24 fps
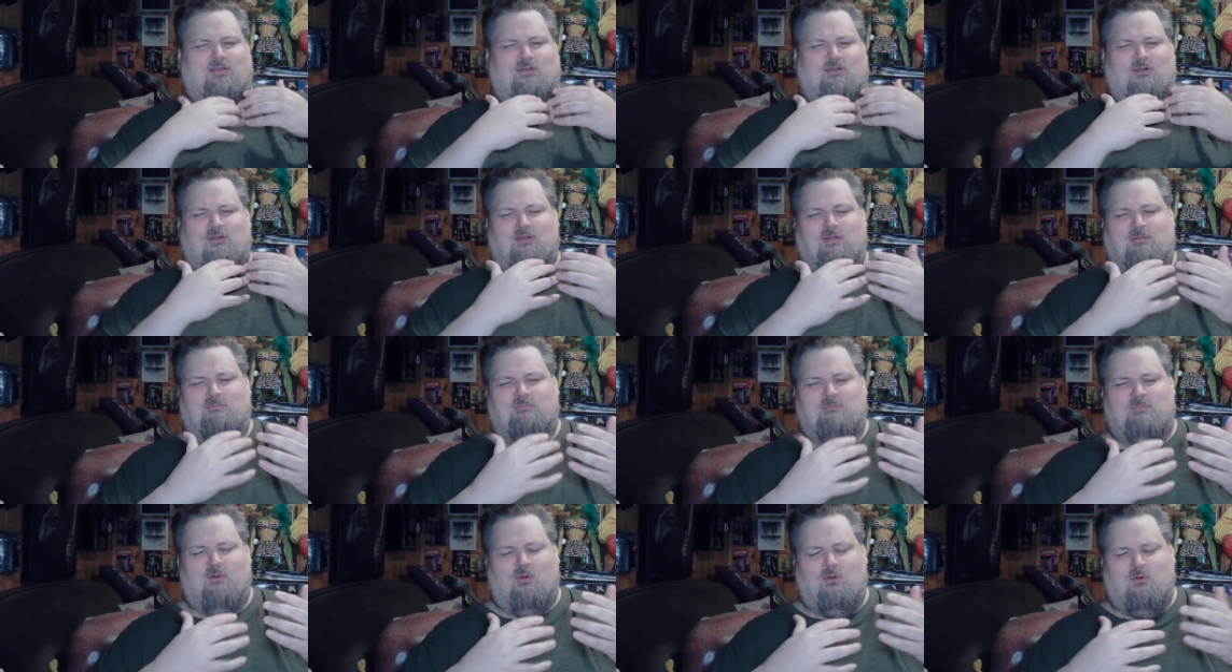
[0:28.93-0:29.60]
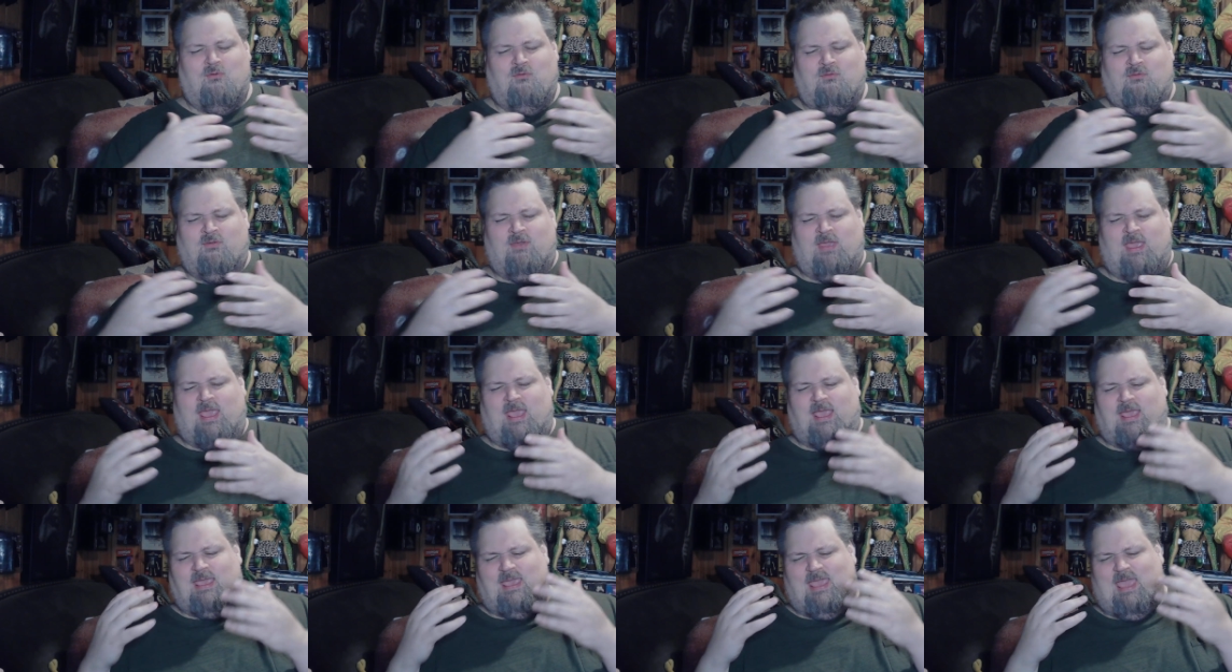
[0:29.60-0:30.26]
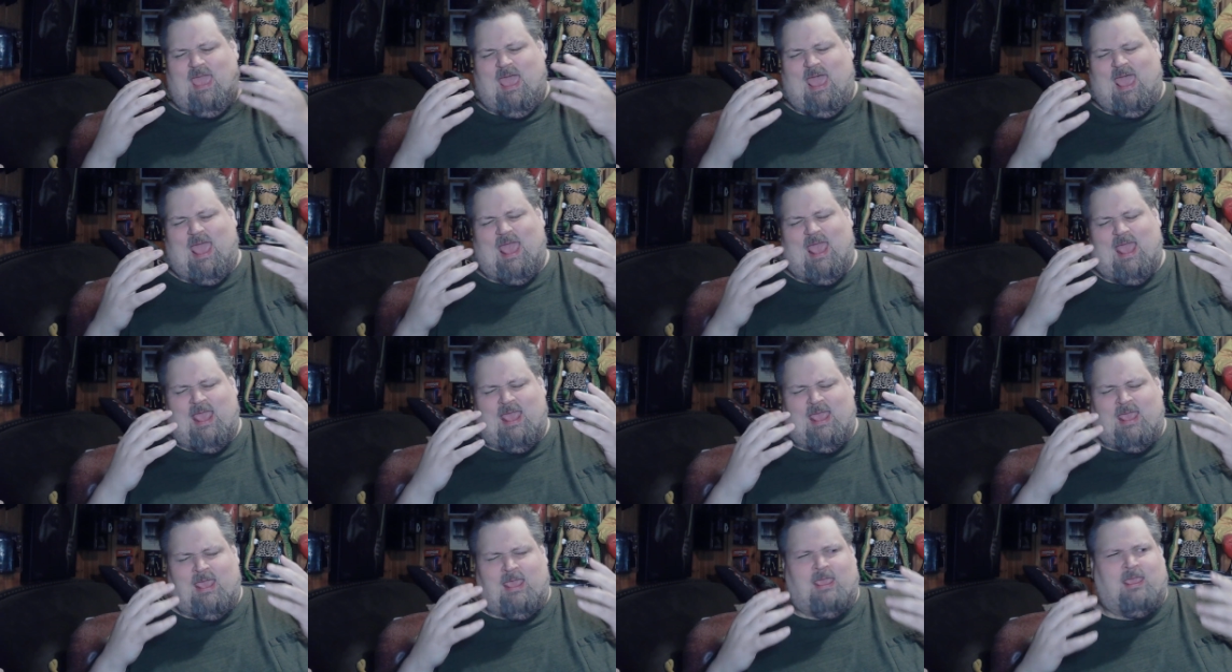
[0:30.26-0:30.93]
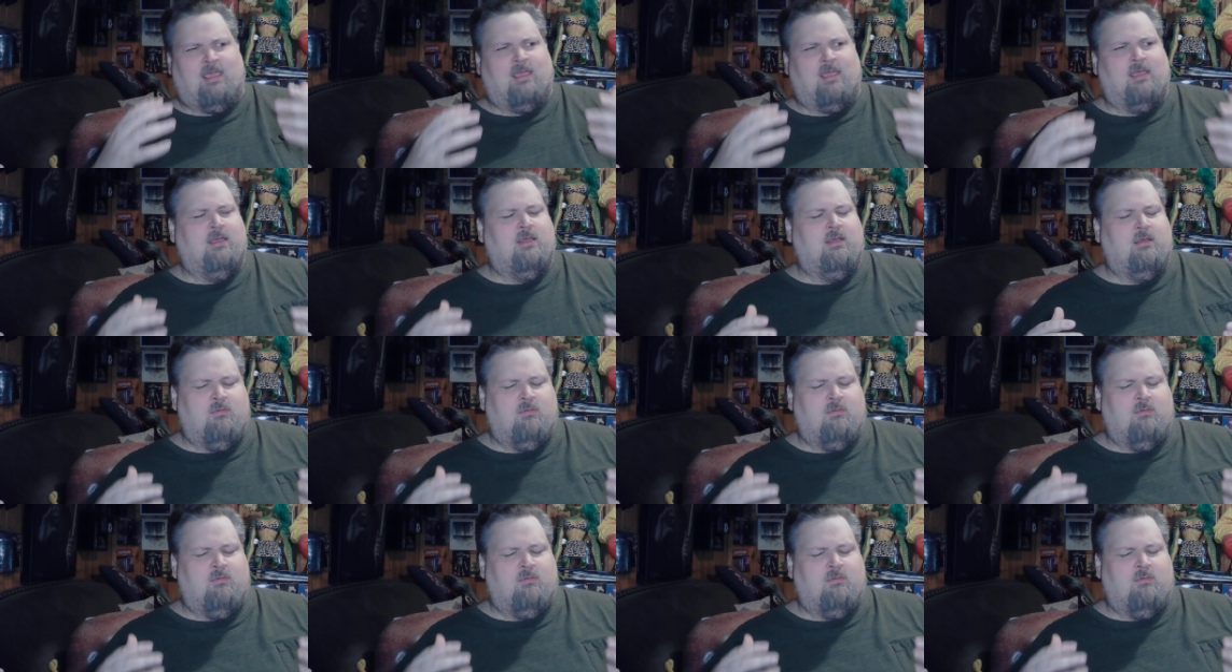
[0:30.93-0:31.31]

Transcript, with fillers: Good movie. Yay.